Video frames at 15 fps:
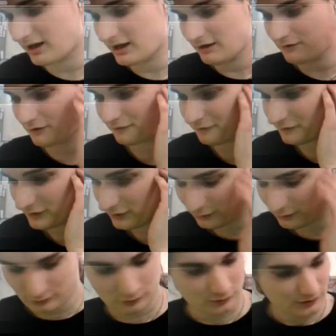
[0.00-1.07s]
have a
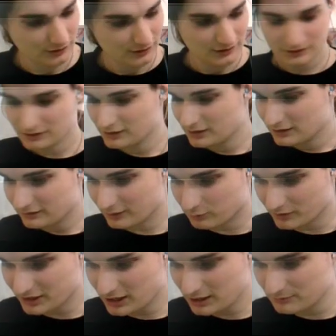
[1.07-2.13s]
few, like,
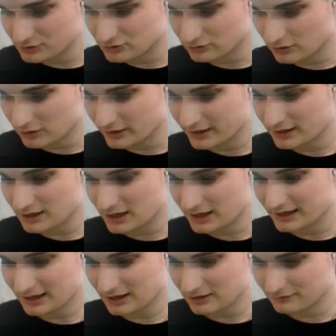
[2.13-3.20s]
when I am drawing, I
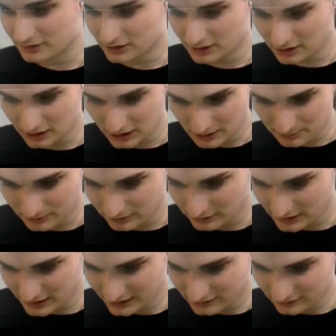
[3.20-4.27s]
have a couple,
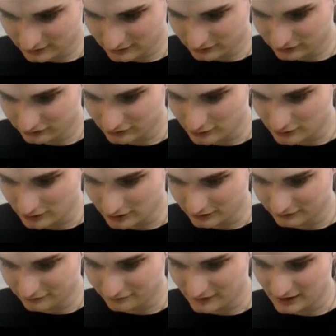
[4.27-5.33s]
like, so-called
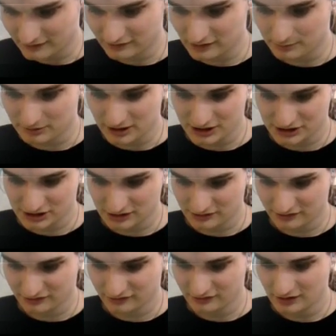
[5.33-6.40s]
fancy
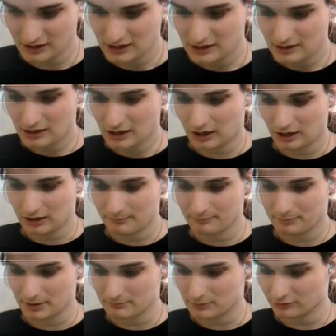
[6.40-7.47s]
brushes,
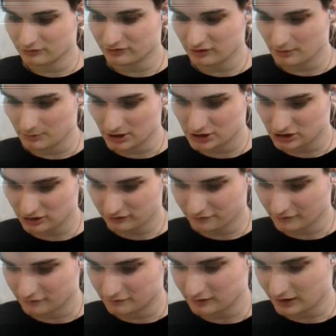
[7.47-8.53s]
but most of them are just
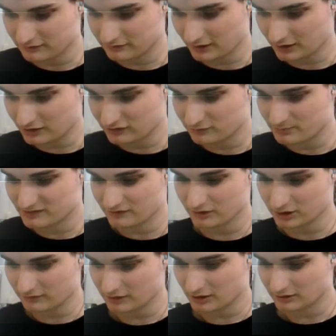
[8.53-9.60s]
for, like, very specific,
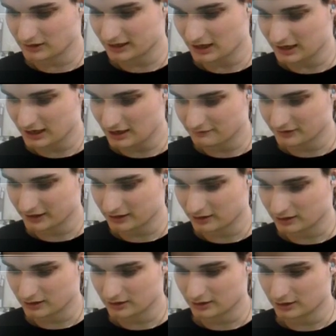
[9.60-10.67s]
like, I have, like,
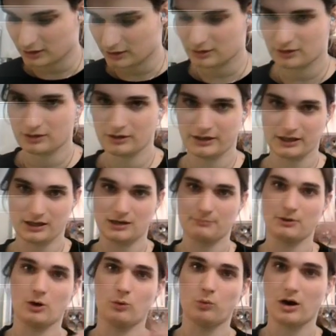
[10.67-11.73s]
a
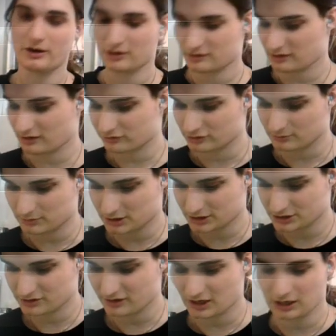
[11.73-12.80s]
water texture
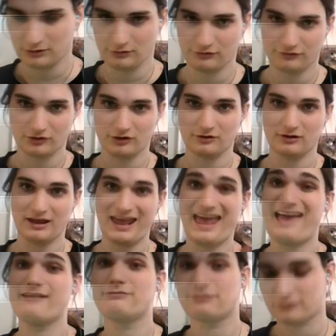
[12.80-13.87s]
brush that I use for
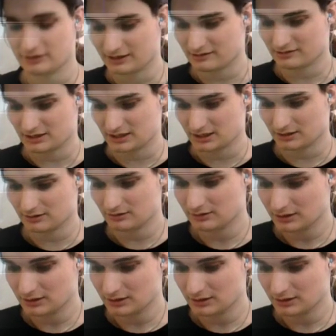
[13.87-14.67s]
everything,